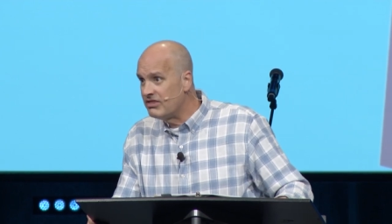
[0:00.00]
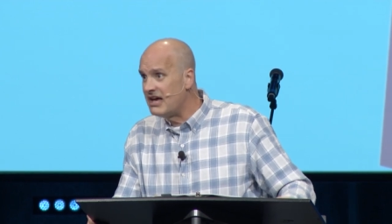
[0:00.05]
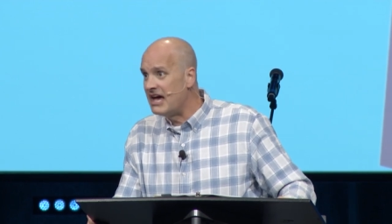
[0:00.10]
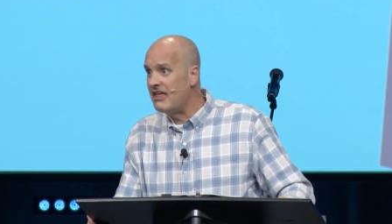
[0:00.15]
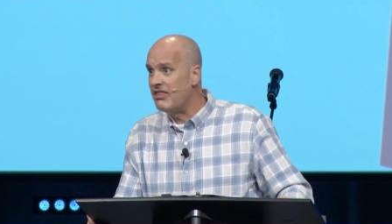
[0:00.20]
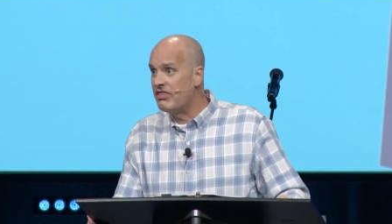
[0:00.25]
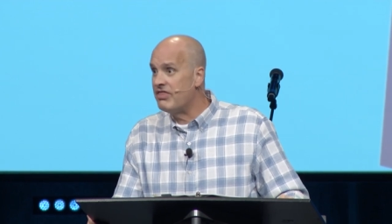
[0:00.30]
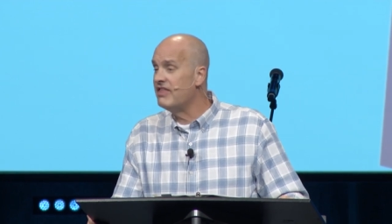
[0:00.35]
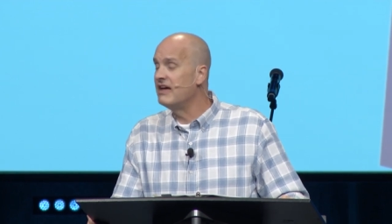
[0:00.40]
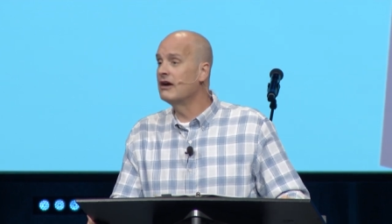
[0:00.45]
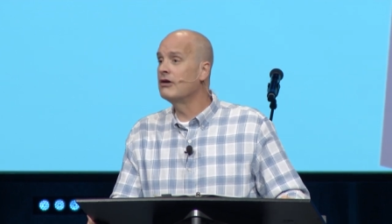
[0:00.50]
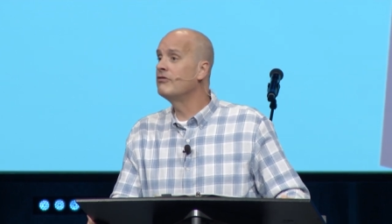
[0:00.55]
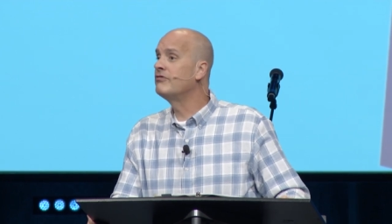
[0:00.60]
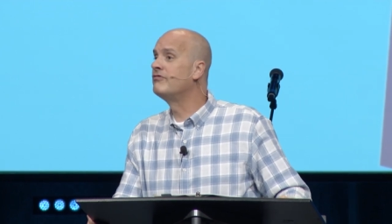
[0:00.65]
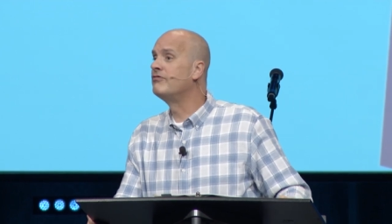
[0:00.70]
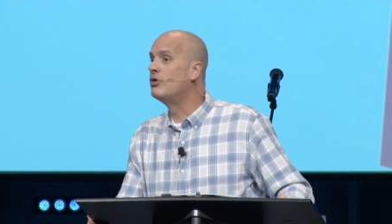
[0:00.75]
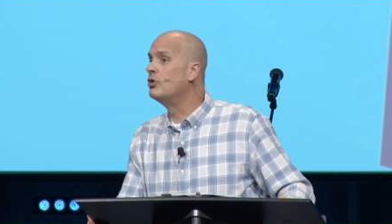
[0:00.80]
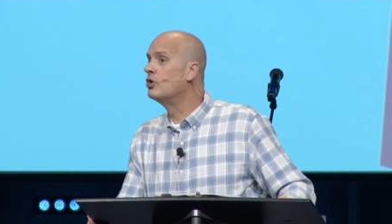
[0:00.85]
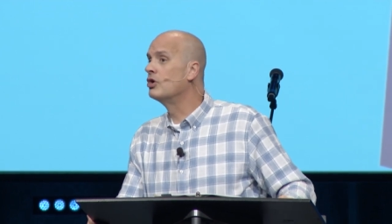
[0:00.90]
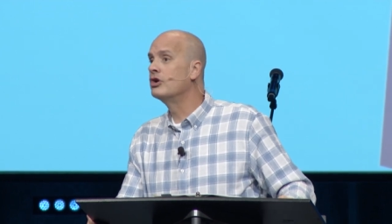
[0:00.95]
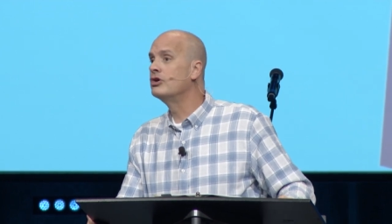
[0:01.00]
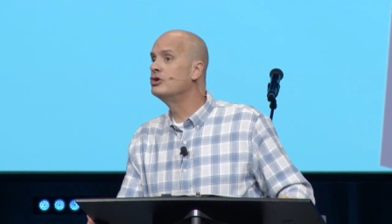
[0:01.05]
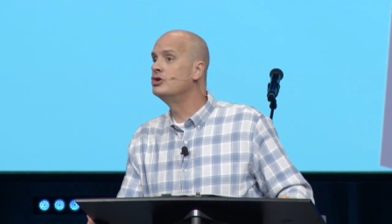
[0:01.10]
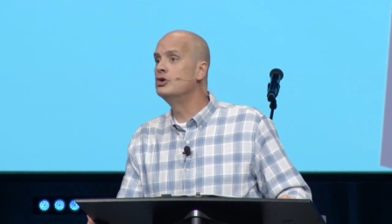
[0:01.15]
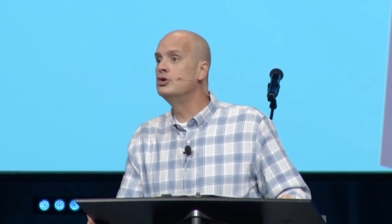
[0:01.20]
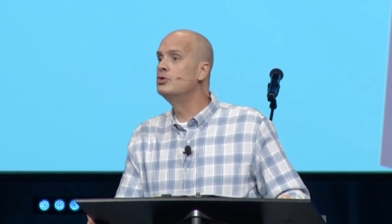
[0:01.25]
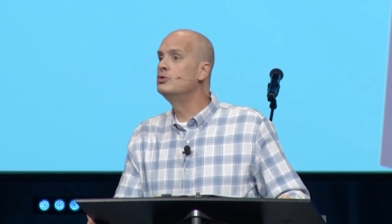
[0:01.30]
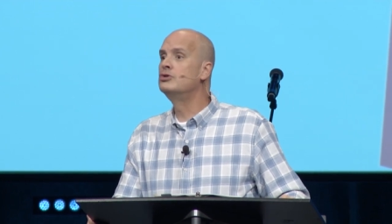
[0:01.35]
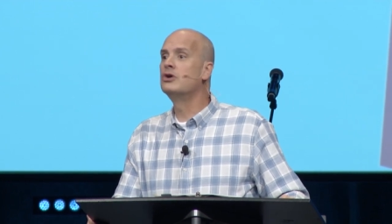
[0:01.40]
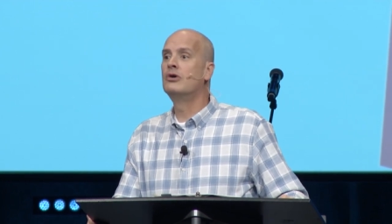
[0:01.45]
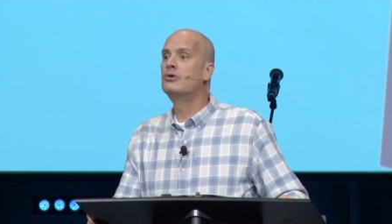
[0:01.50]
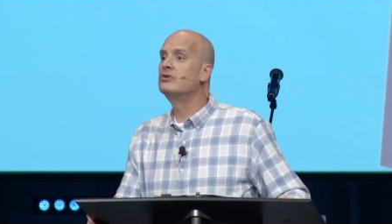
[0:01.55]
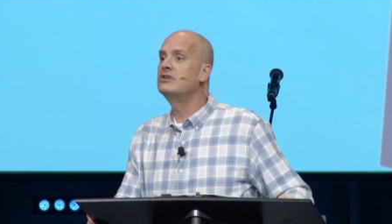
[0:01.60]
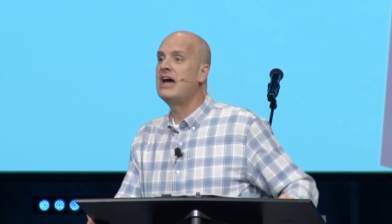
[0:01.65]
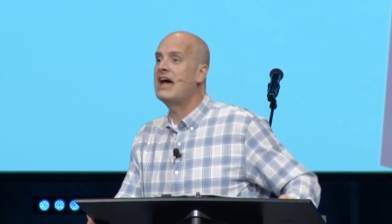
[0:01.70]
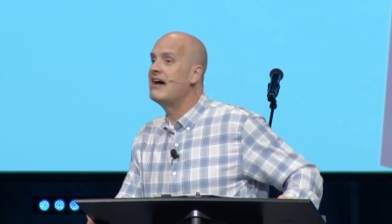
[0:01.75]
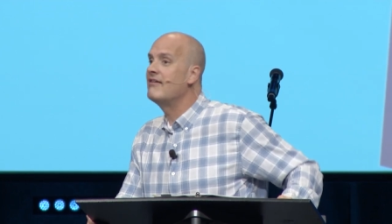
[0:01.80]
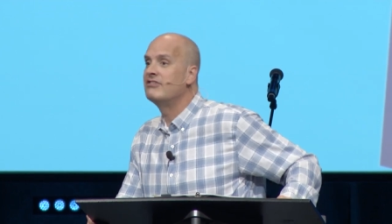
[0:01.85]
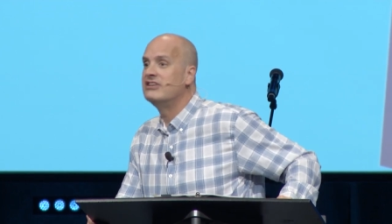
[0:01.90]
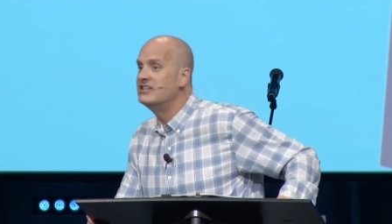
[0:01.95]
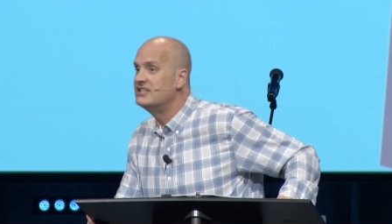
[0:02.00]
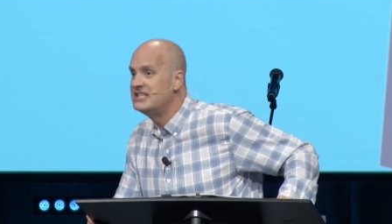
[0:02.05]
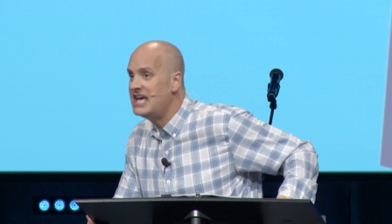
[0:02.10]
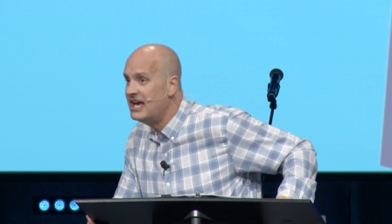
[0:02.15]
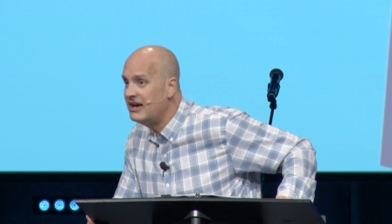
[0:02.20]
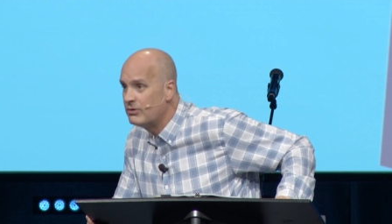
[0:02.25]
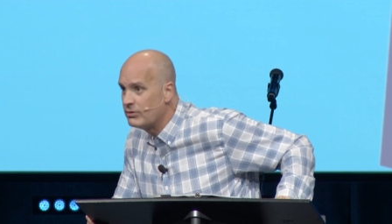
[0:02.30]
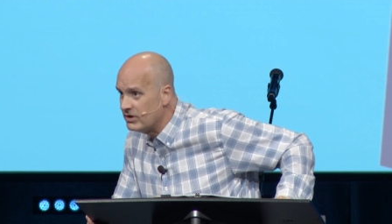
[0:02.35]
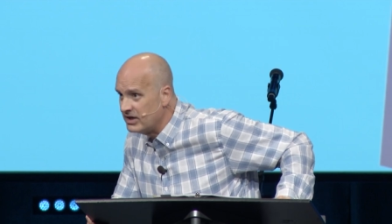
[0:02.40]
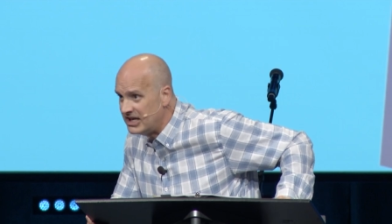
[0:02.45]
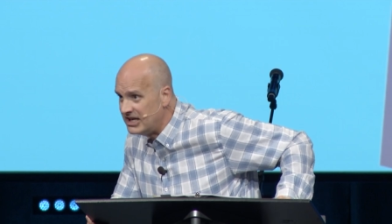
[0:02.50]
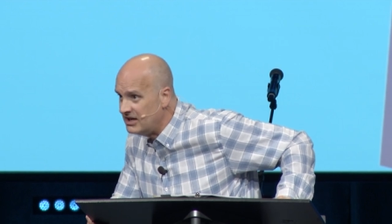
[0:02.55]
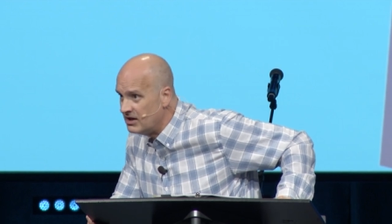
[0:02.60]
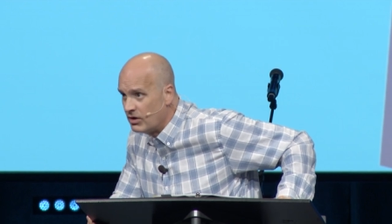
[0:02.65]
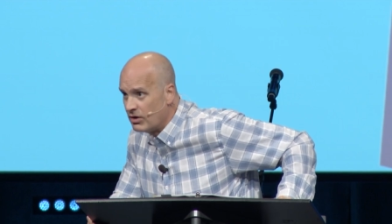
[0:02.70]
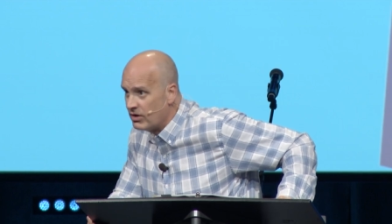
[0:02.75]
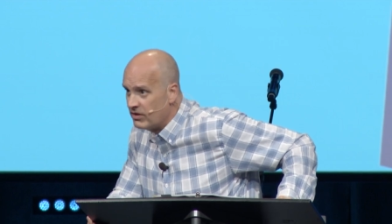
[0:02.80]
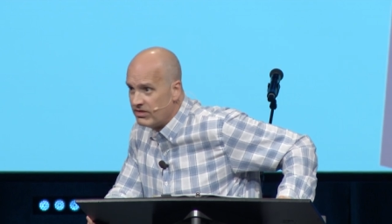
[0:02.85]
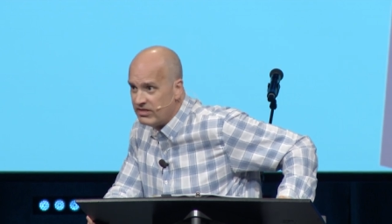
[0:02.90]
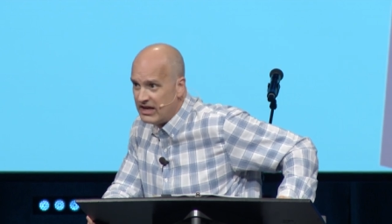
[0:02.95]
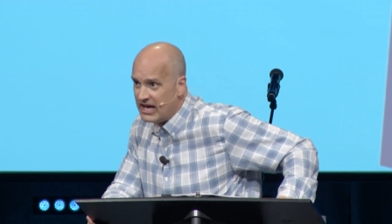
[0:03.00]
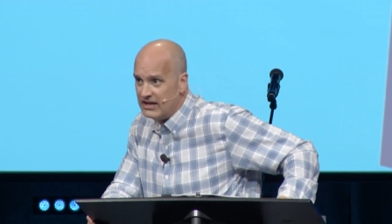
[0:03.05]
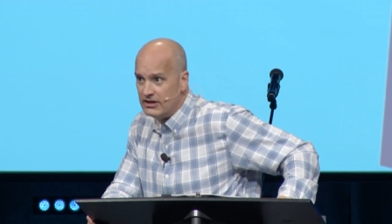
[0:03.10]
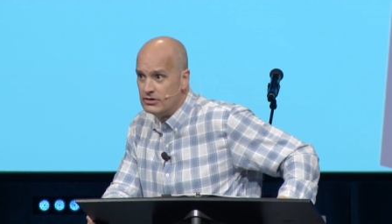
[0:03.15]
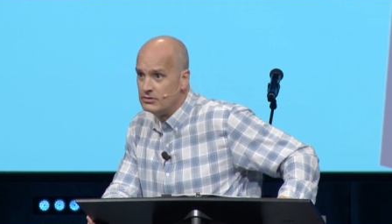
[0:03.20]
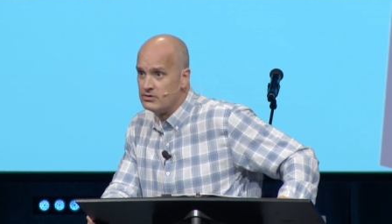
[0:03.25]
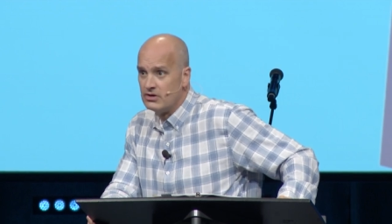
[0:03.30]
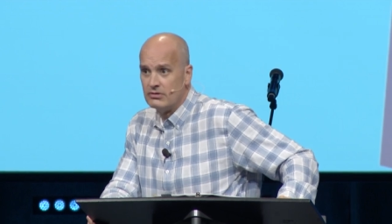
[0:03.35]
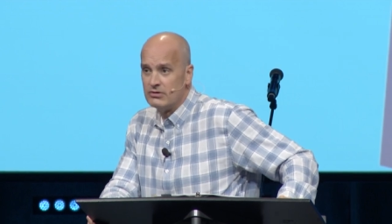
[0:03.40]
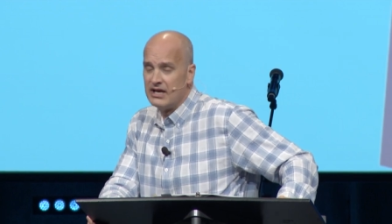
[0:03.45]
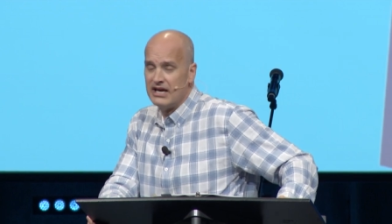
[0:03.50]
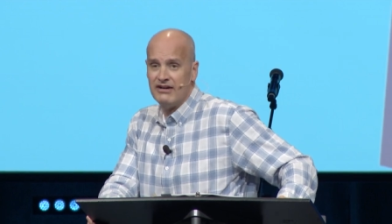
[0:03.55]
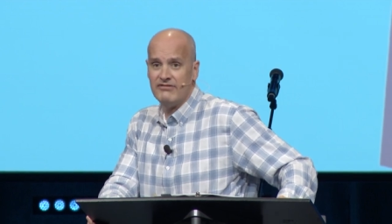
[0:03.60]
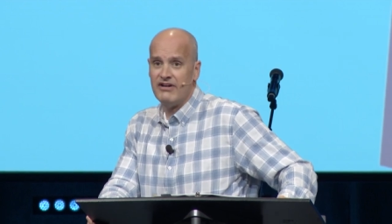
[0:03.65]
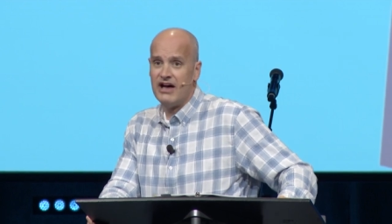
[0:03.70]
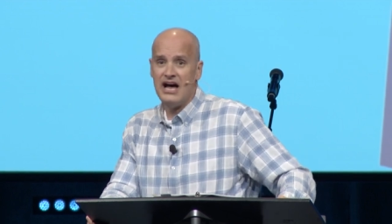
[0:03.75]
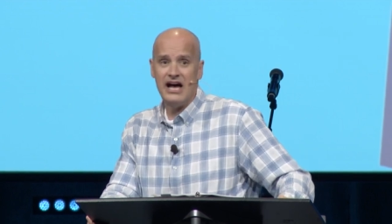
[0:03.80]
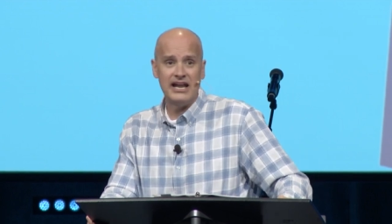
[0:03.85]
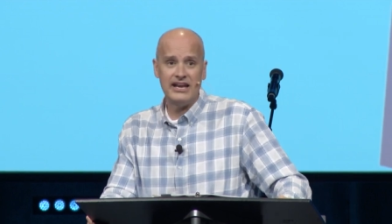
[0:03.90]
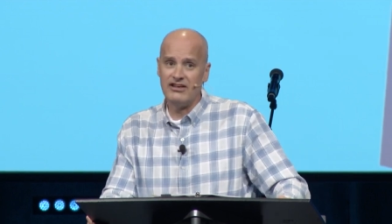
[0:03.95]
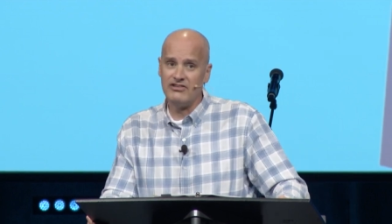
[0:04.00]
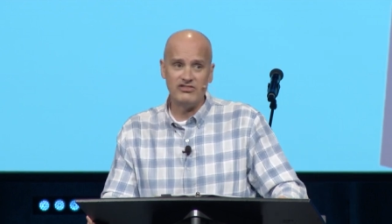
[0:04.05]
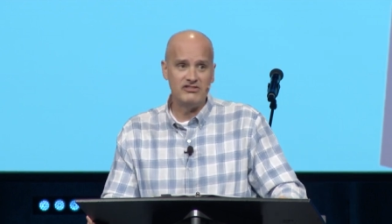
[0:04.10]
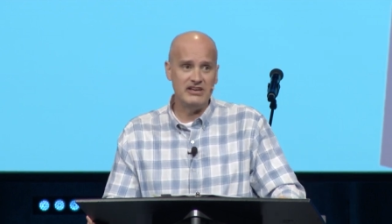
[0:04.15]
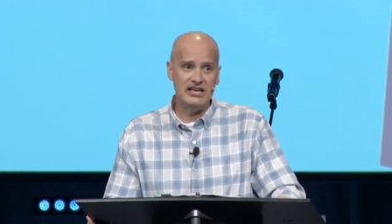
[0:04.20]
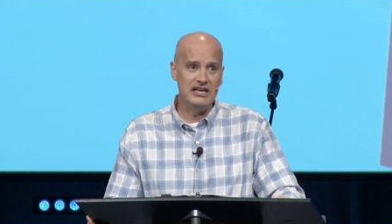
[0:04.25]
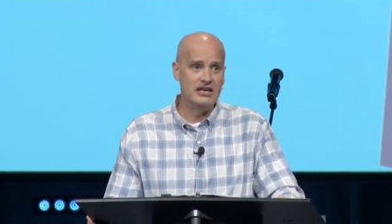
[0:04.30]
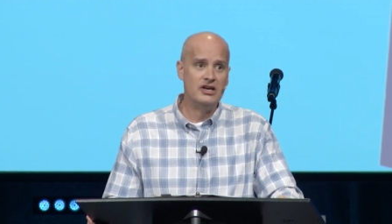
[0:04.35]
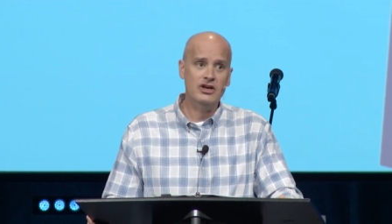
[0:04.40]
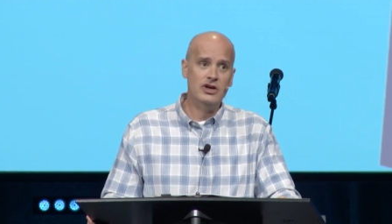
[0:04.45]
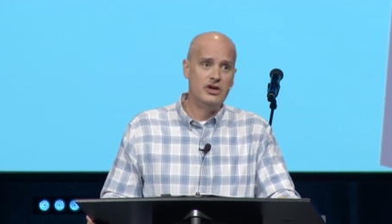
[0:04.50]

that therefore you don't have integrity or that you don't have honesty.